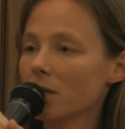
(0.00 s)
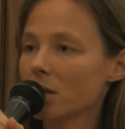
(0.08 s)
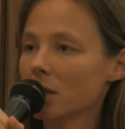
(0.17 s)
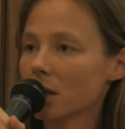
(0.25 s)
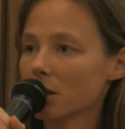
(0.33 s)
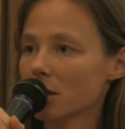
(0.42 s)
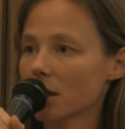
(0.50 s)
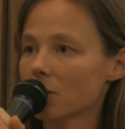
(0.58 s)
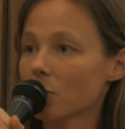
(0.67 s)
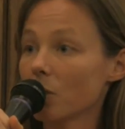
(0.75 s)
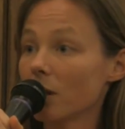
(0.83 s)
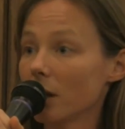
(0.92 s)
in
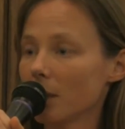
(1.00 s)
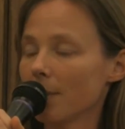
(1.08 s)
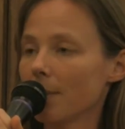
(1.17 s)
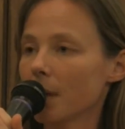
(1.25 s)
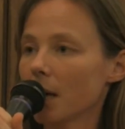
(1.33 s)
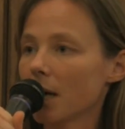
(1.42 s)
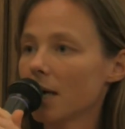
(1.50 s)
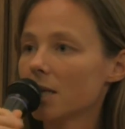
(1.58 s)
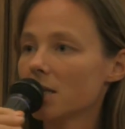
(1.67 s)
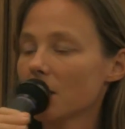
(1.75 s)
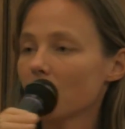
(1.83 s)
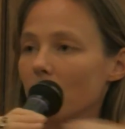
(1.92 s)
contact with Him,
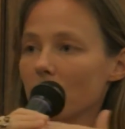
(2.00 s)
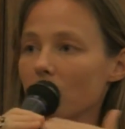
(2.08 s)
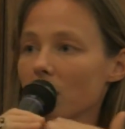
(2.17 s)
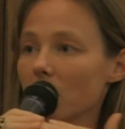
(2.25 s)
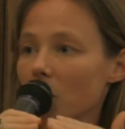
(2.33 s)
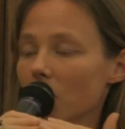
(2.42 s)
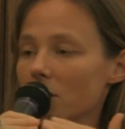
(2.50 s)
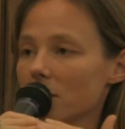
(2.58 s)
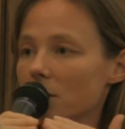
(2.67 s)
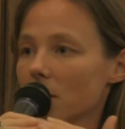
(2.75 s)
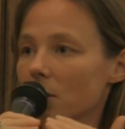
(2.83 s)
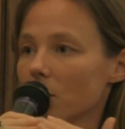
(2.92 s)
except when we
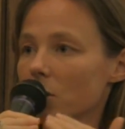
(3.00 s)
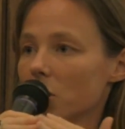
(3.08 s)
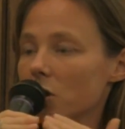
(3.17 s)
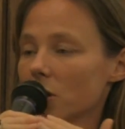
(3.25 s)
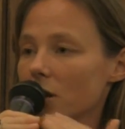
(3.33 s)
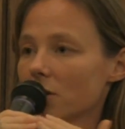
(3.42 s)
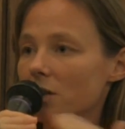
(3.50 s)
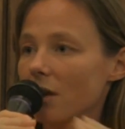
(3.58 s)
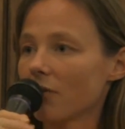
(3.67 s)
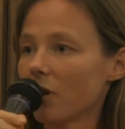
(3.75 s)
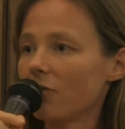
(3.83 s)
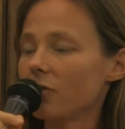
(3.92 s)
close, we shut
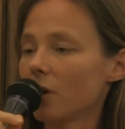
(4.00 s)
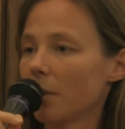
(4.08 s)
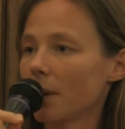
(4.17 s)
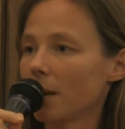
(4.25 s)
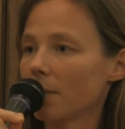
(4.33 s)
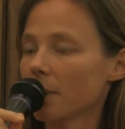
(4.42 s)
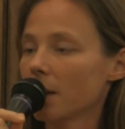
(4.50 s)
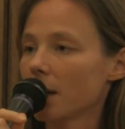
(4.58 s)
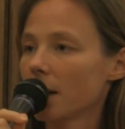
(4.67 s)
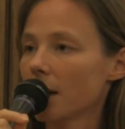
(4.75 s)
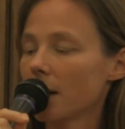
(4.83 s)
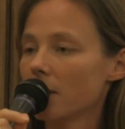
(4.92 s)
ourselves off from Him.
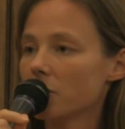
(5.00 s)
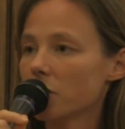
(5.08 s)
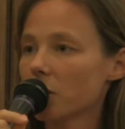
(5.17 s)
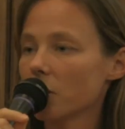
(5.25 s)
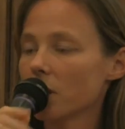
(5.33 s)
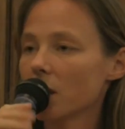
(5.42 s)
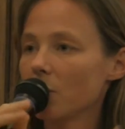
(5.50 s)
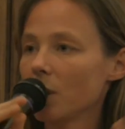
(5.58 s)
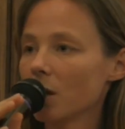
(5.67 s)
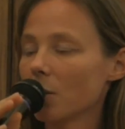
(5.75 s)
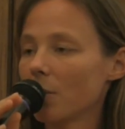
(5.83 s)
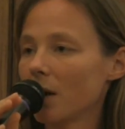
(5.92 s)
And so
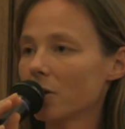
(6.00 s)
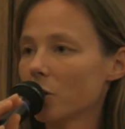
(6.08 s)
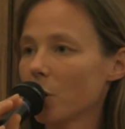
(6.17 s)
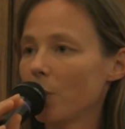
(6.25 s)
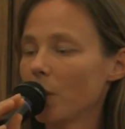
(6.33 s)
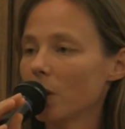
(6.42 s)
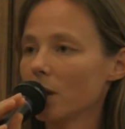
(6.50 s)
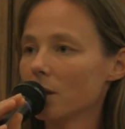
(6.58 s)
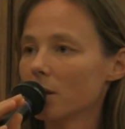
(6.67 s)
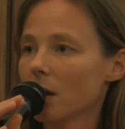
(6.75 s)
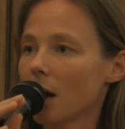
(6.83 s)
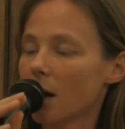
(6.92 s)
keeping your mind open
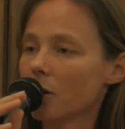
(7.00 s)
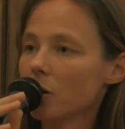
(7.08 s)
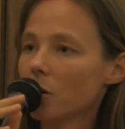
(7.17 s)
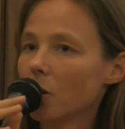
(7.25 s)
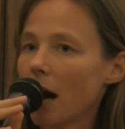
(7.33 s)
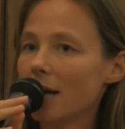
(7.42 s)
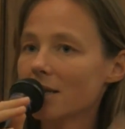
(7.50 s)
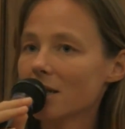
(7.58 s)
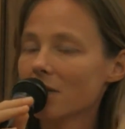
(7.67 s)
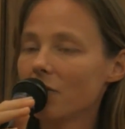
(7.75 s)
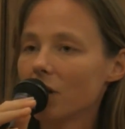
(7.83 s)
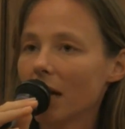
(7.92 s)
and, you know,
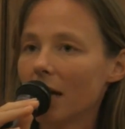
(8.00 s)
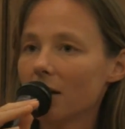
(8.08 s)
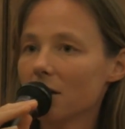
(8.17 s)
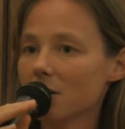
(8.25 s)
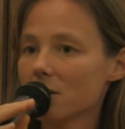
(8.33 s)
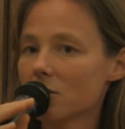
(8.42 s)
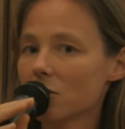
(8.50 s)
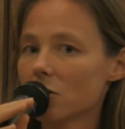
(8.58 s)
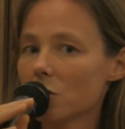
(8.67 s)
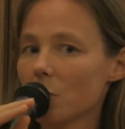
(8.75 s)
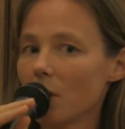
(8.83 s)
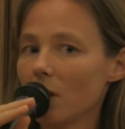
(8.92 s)
asking for guidance to the
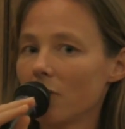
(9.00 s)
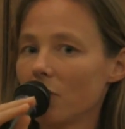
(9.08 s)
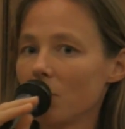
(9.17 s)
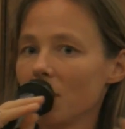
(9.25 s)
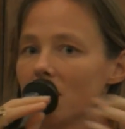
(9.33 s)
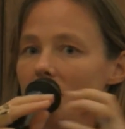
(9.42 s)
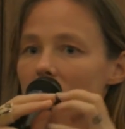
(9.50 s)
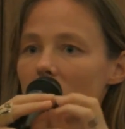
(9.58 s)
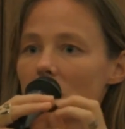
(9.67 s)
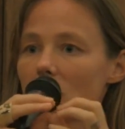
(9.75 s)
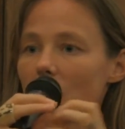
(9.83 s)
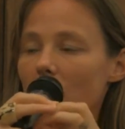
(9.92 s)
Spirit for me is
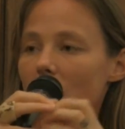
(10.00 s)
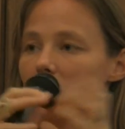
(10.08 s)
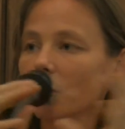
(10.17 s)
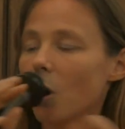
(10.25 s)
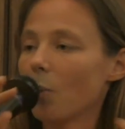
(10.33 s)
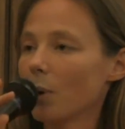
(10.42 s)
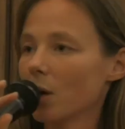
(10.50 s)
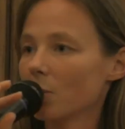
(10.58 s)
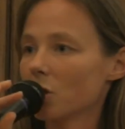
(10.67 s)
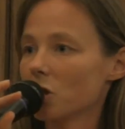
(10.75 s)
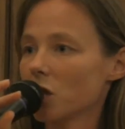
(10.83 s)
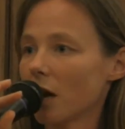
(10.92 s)
just a way to open
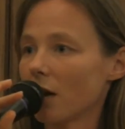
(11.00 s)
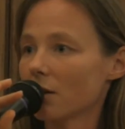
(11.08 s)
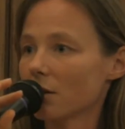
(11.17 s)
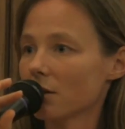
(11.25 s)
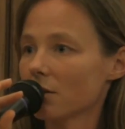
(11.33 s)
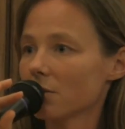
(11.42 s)
up the channel